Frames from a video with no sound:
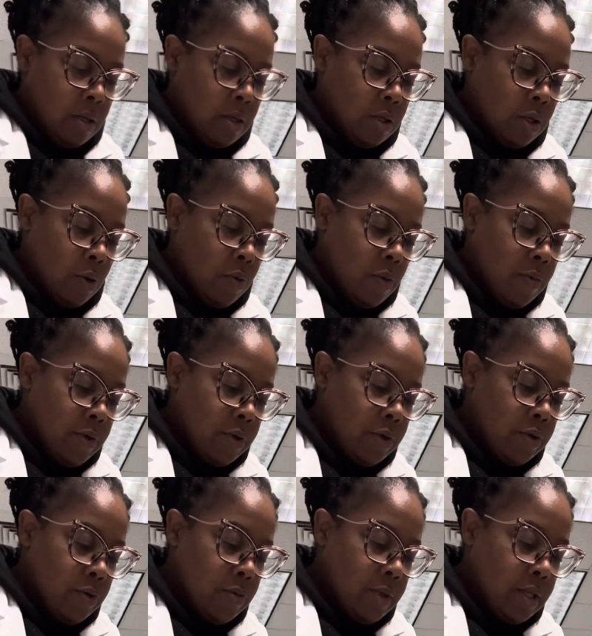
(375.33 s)
So what we'll
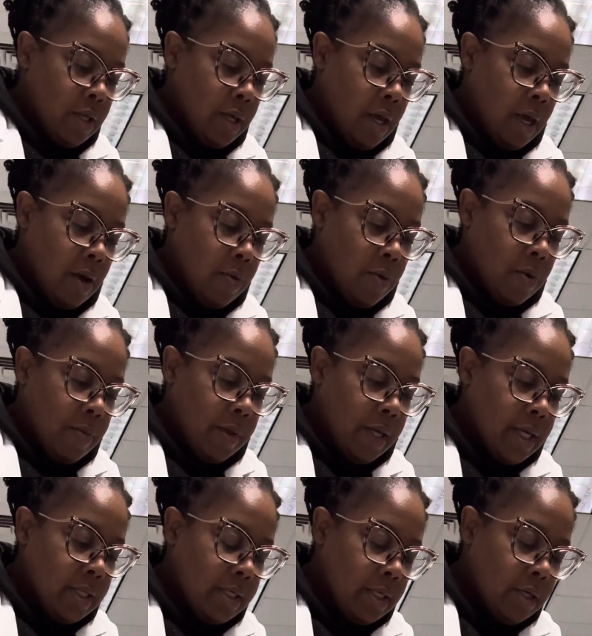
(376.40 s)
do with that, we'll
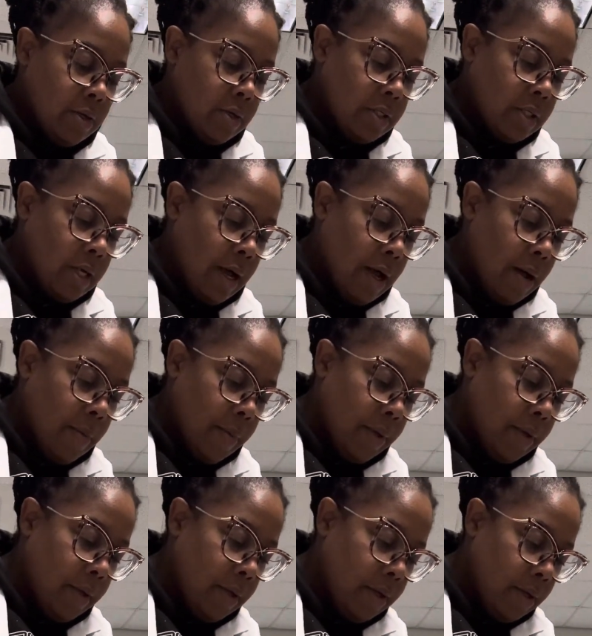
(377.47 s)
place it on top
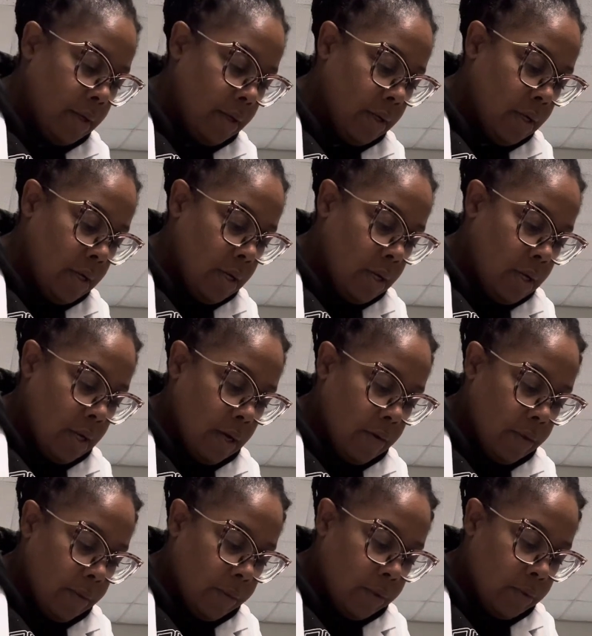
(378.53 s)
of
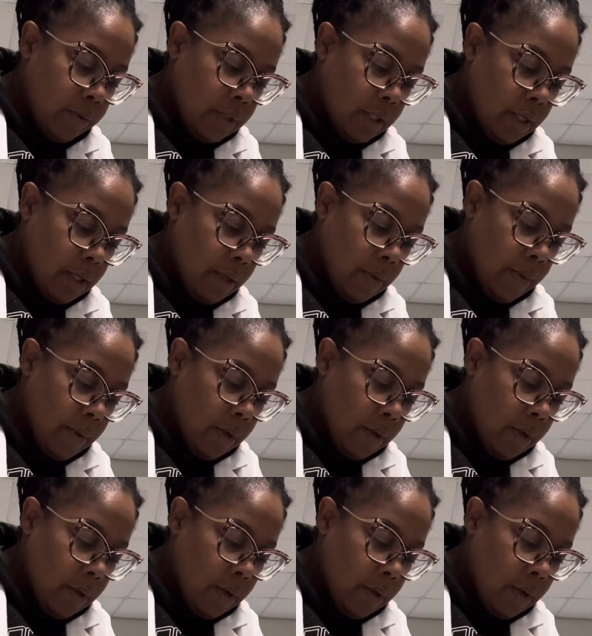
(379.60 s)
the blue tip